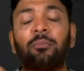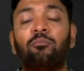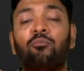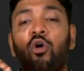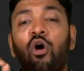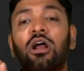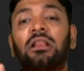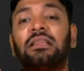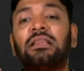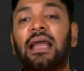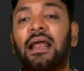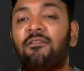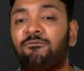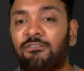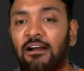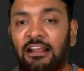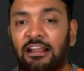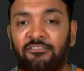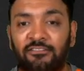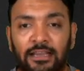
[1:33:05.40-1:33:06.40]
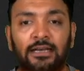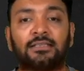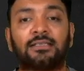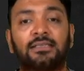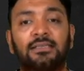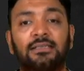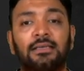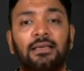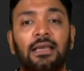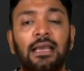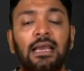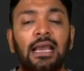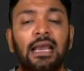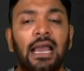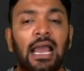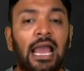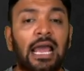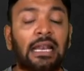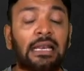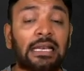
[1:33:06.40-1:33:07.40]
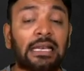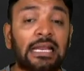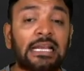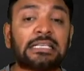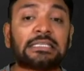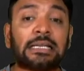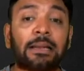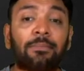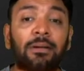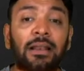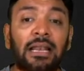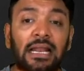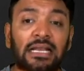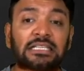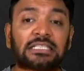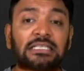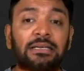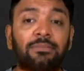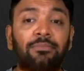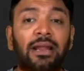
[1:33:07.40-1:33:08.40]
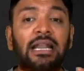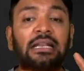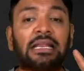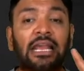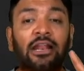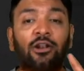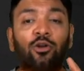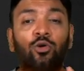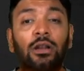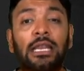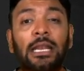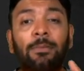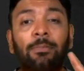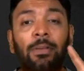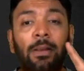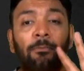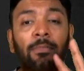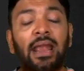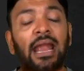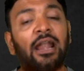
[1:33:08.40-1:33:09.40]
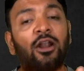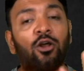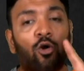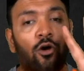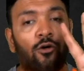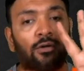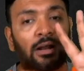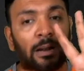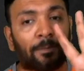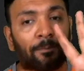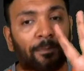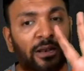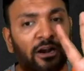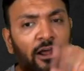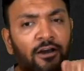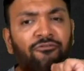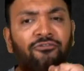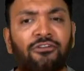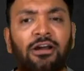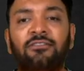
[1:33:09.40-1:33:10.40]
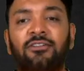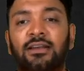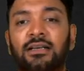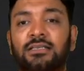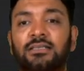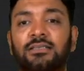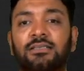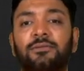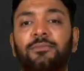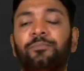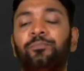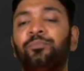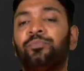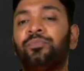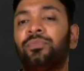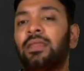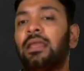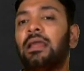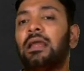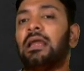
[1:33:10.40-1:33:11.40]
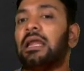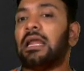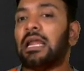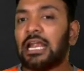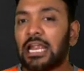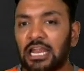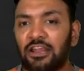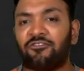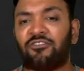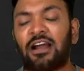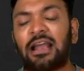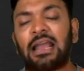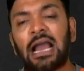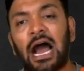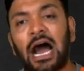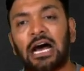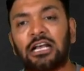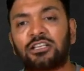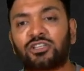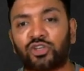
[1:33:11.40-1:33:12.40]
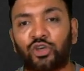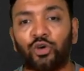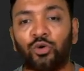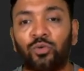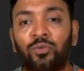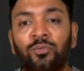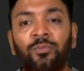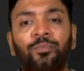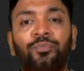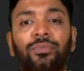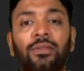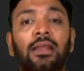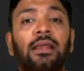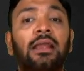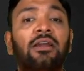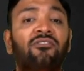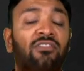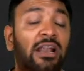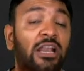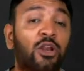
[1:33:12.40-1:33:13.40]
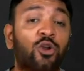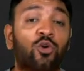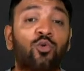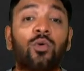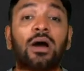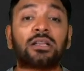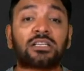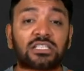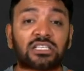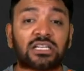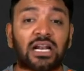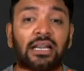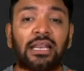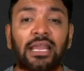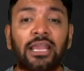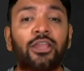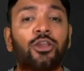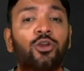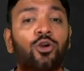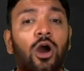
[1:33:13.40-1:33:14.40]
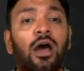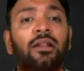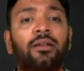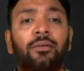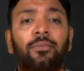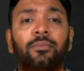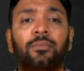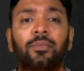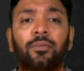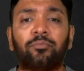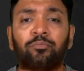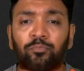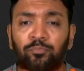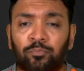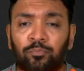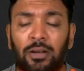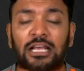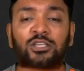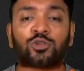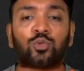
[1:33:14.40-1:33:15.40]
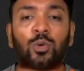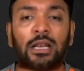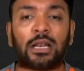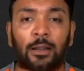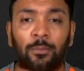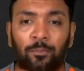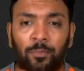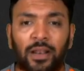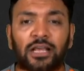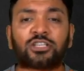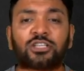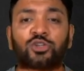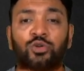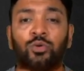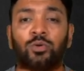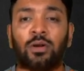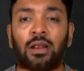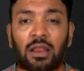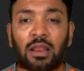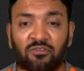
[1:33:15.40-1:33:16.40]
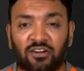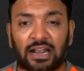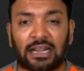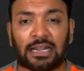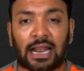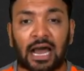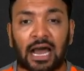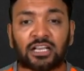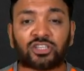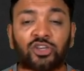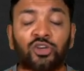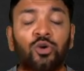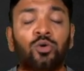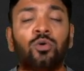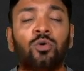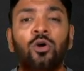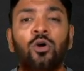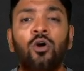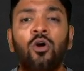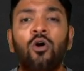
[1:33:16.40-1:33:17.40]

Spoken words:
more than 5 years. A reasonable estimate can only be made over a period of 5 years. If I ask you, when you were studying your plus one and plus two, if I ask you,